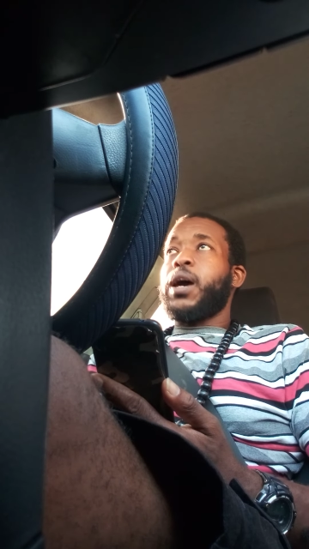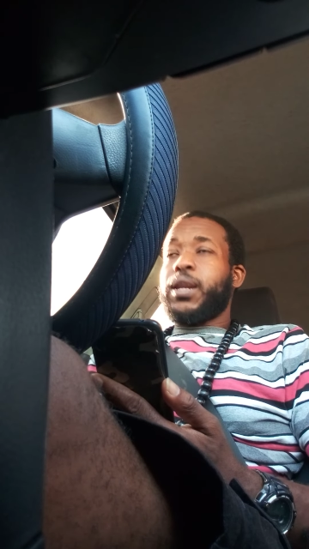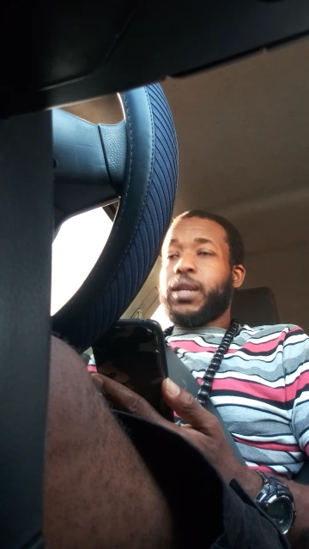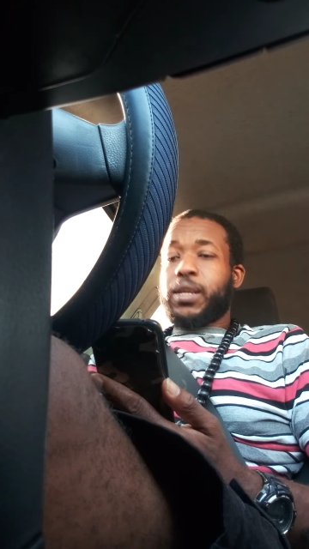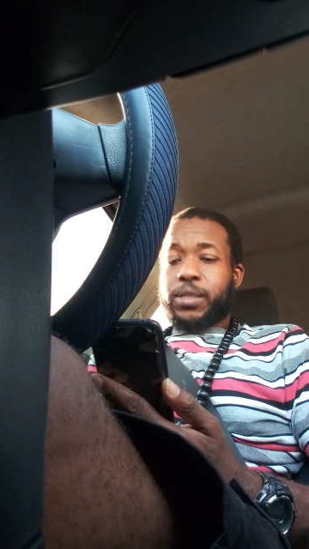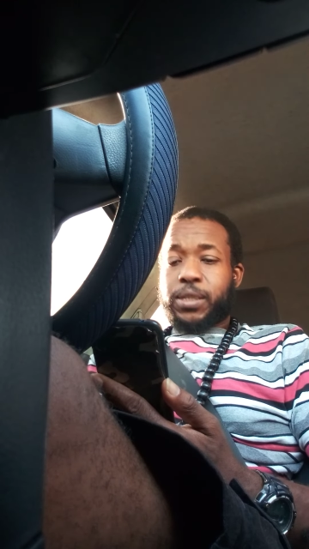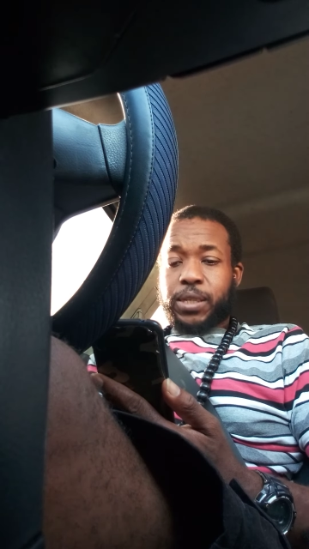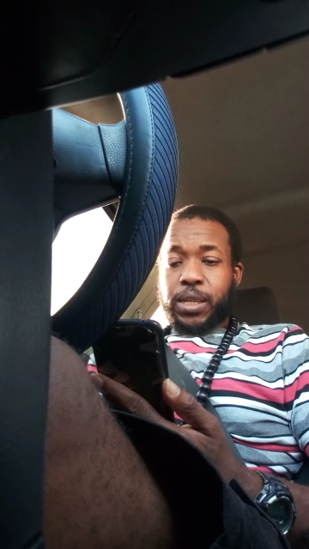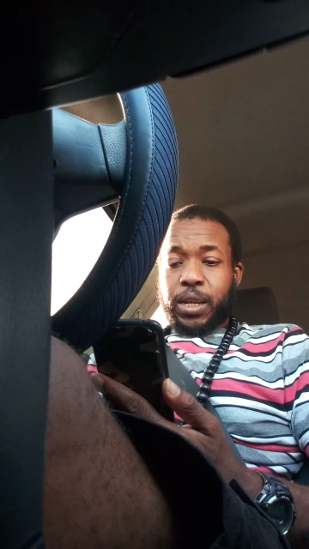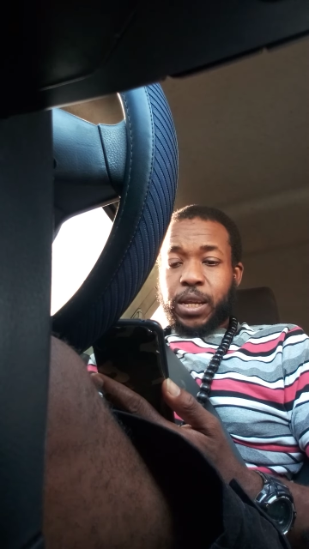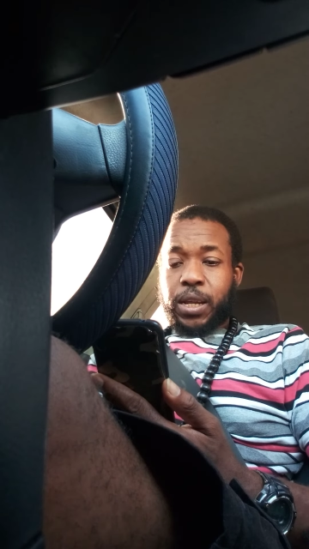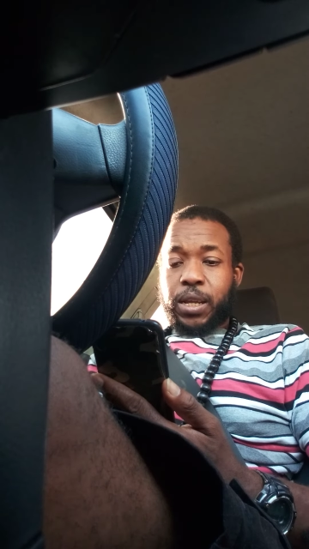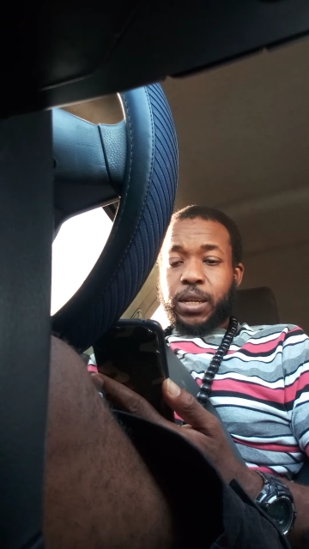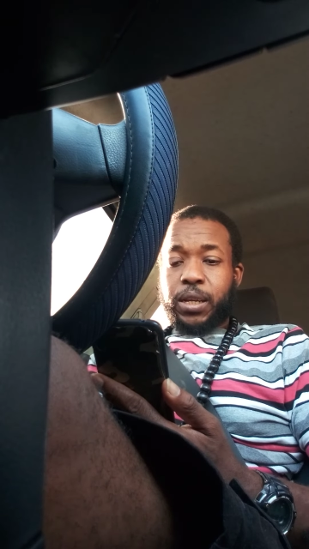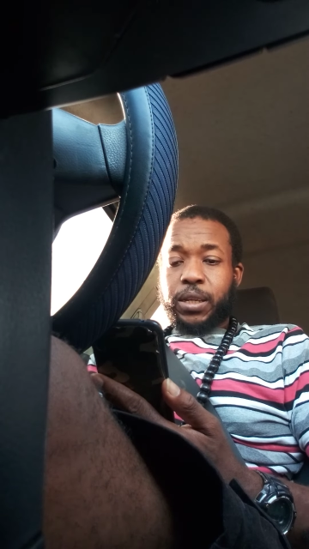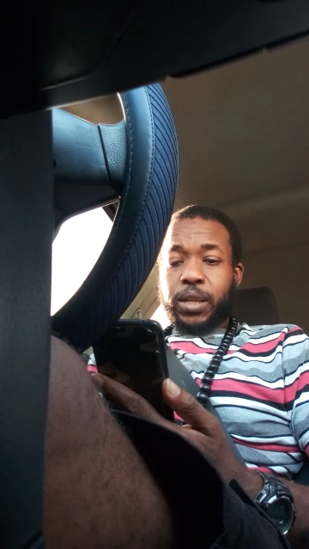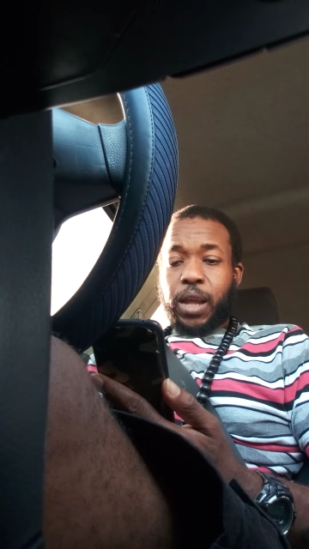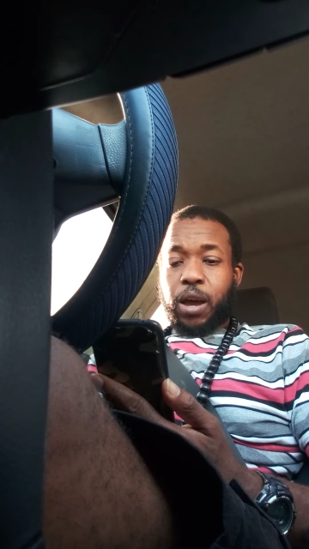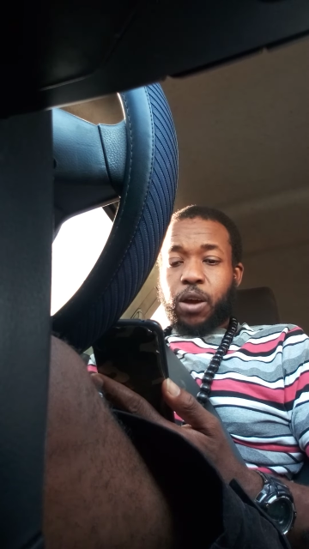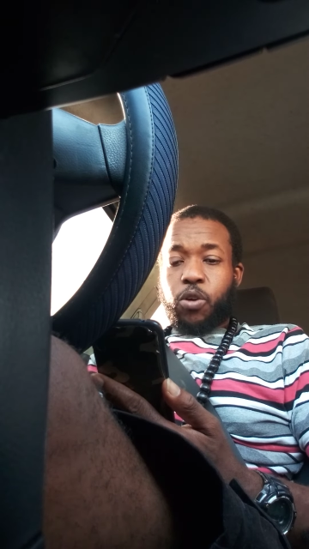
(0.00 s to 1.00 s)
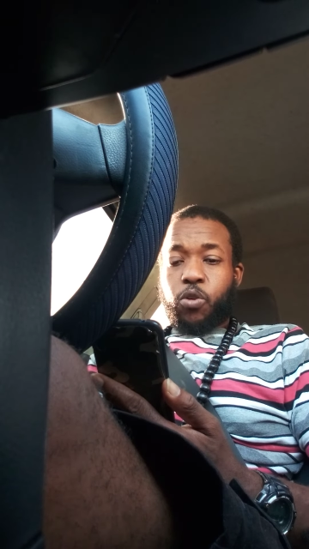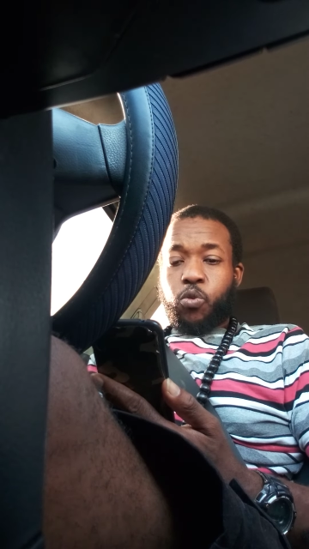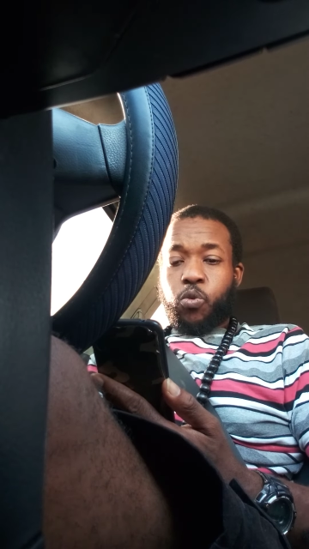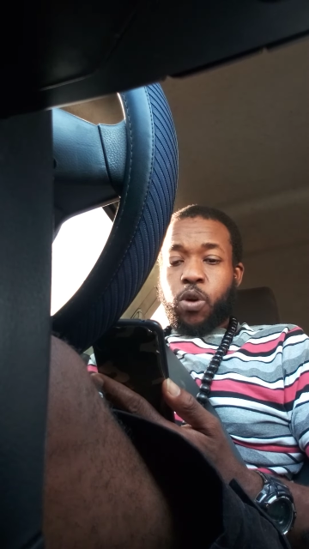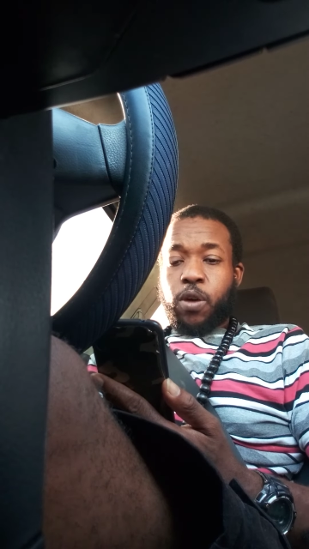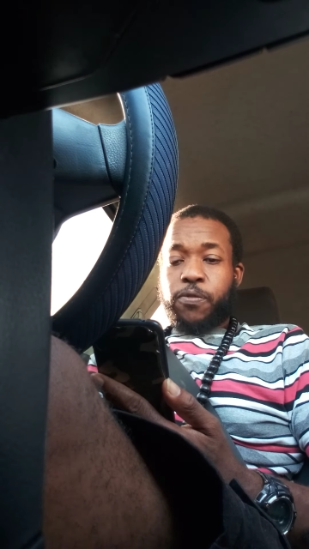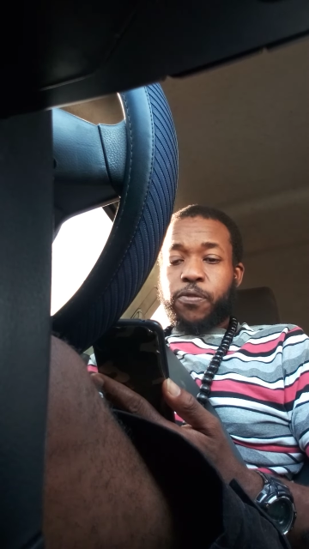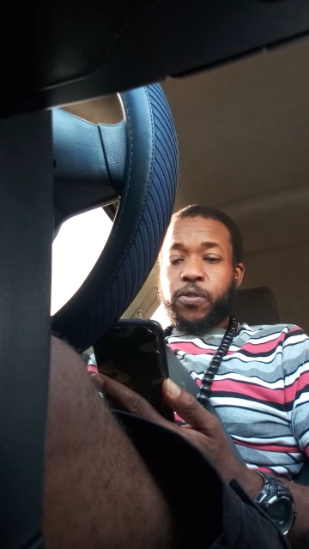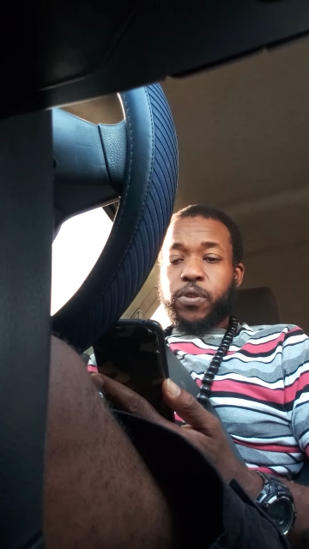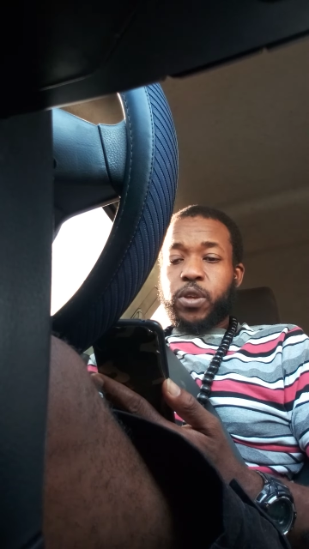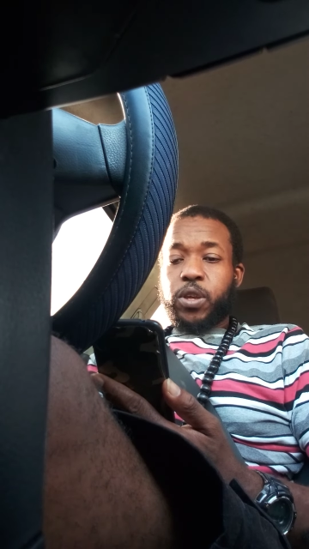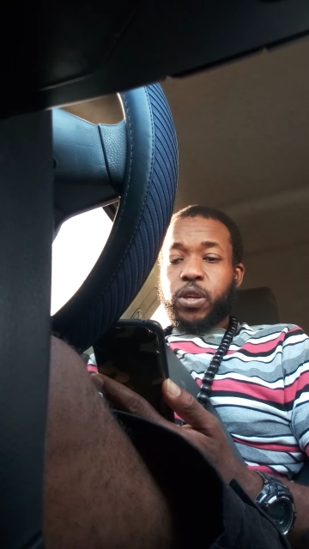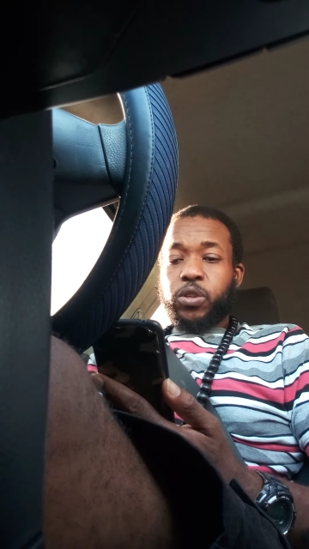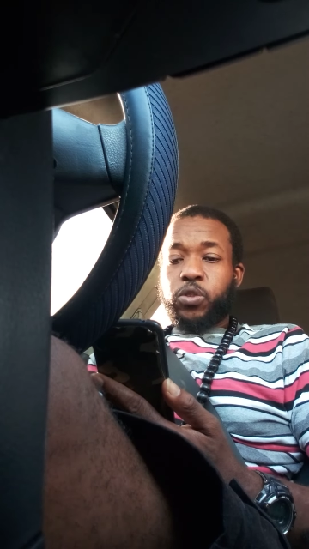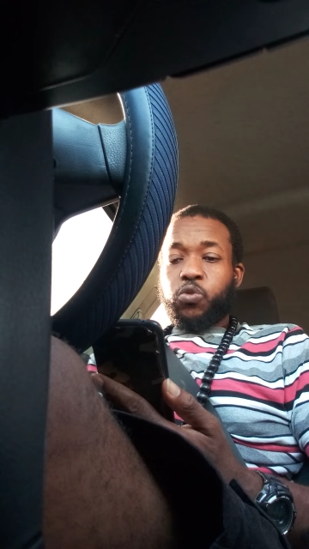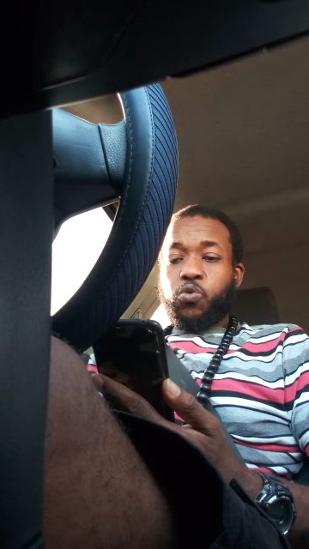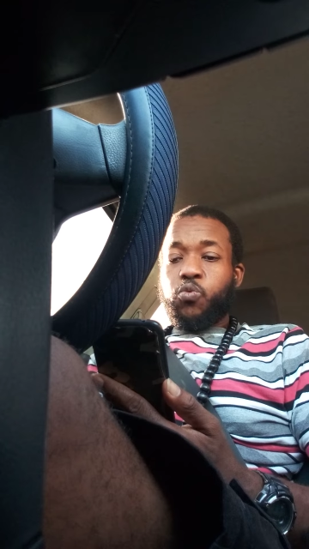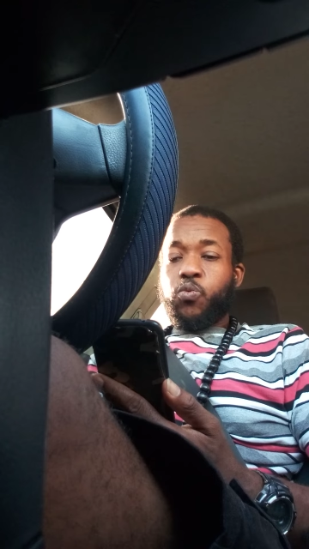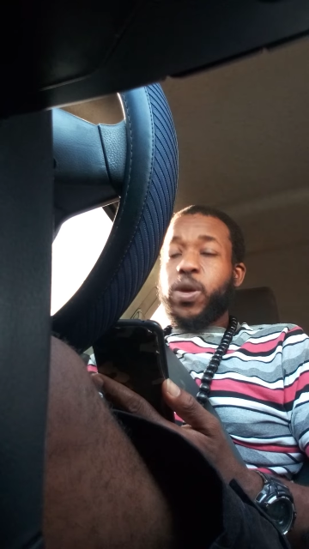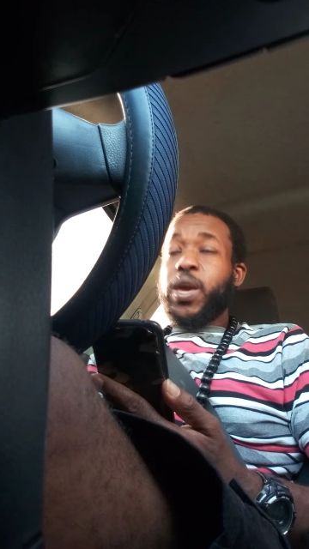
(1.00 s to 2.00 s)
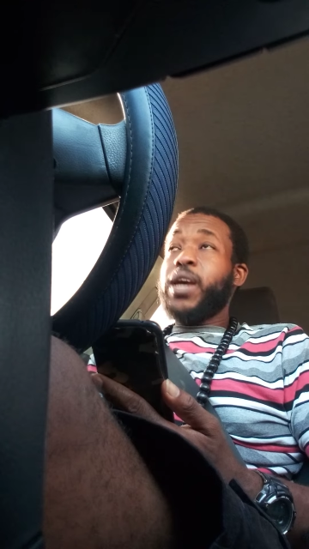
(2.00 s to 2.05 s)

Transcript: And the sinner that goeth two